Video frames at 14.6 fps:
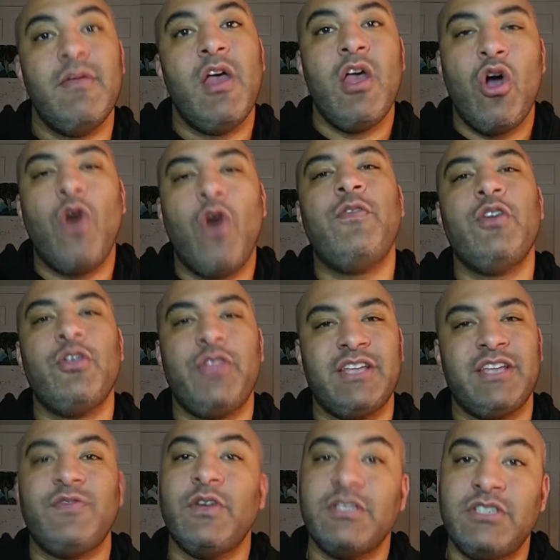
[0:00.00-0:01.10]
hopefully you'll think it's
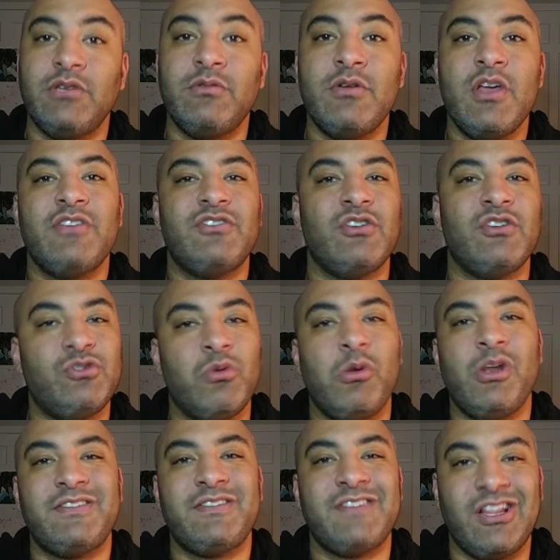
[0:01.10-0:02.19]
fun too. So join
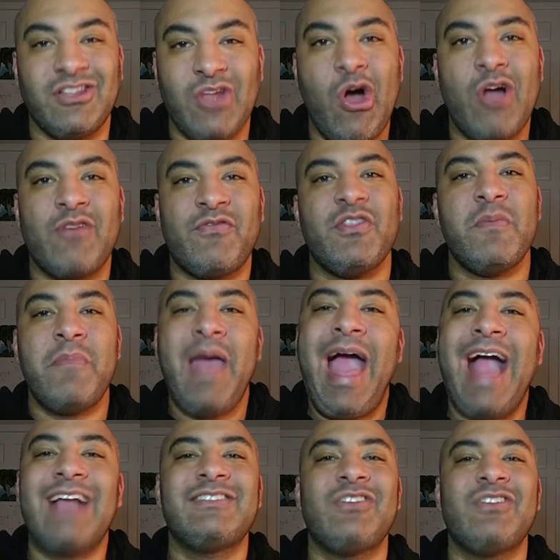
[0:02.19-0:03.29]
us along for the
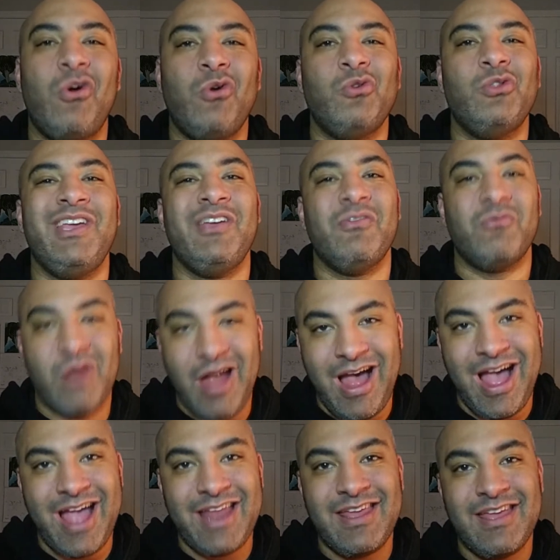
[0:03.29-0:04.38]
packs only
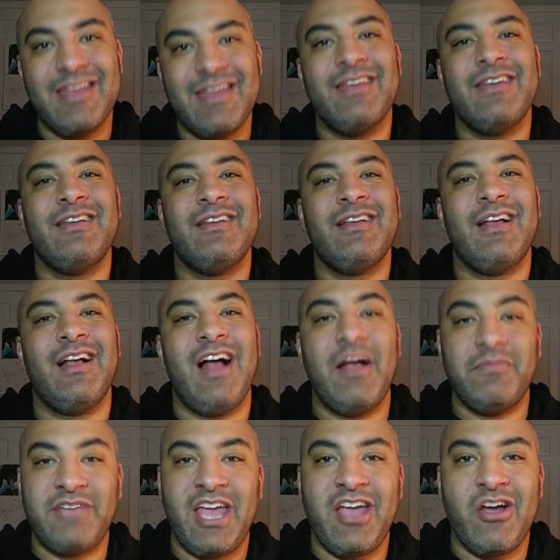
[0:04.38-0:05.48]
ride. I'm
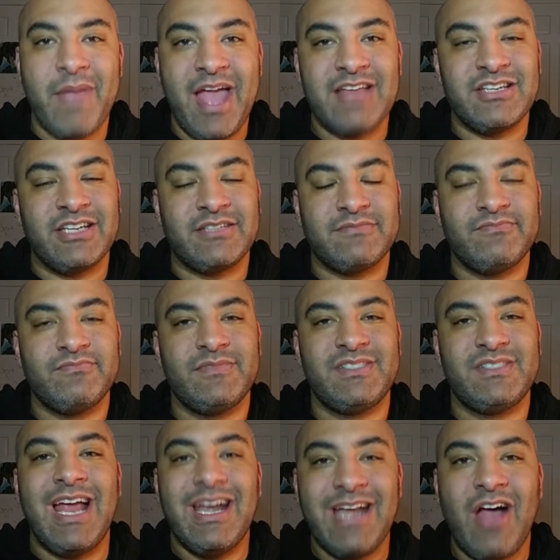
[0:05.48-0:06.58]
KR Magic,
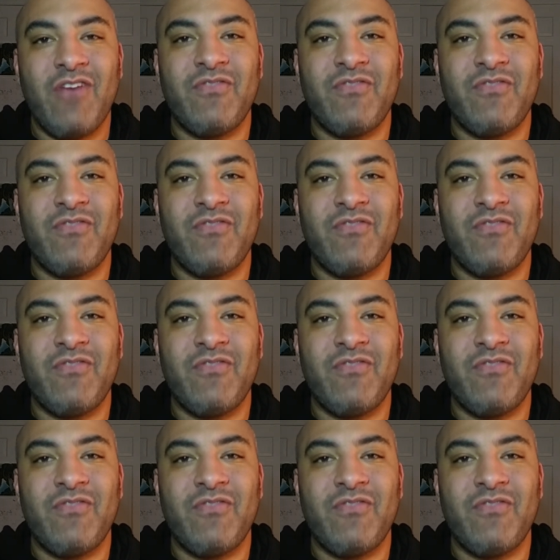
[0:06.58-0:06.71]
signing out.